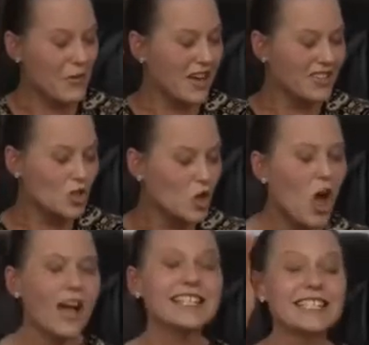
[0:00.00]
The
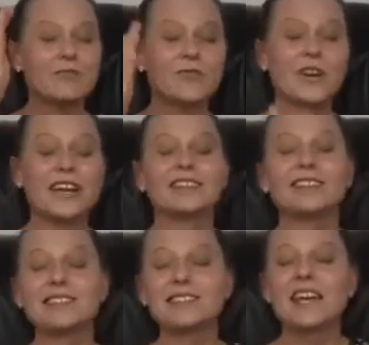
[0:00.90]
choice,
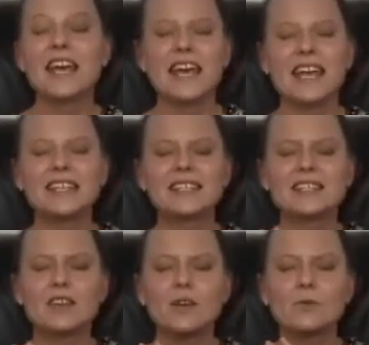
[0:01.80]
friends,
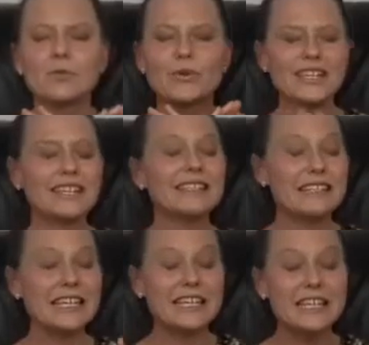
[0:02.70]
is
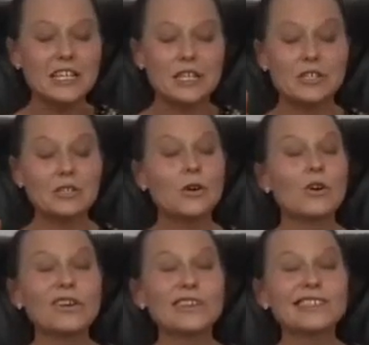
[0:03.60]
completely
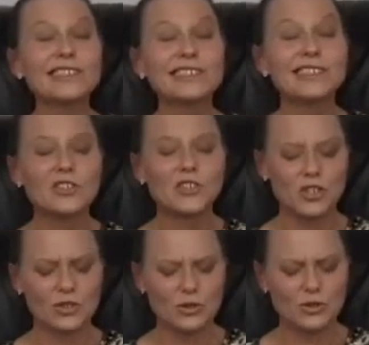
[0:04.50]
yours
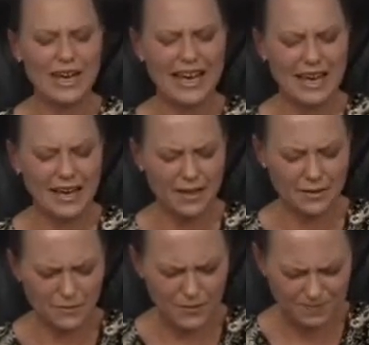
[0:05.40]
to
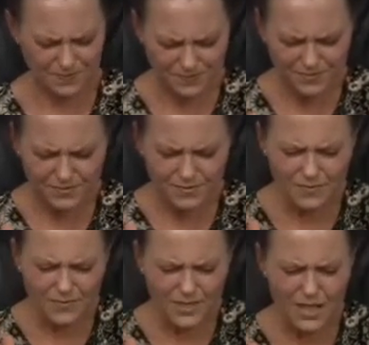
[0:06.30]
have.
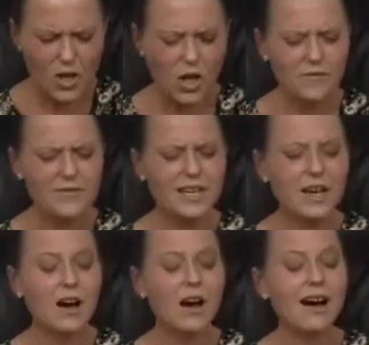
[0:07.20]
On
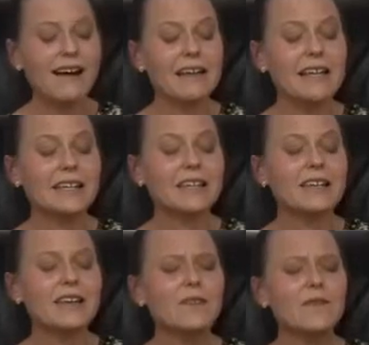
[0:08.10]
the
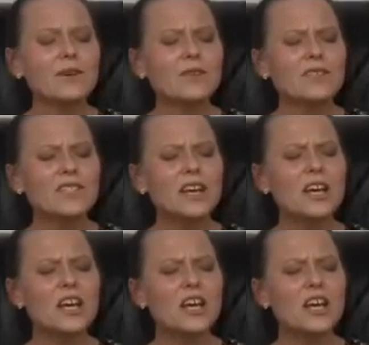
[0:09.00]
higher levels,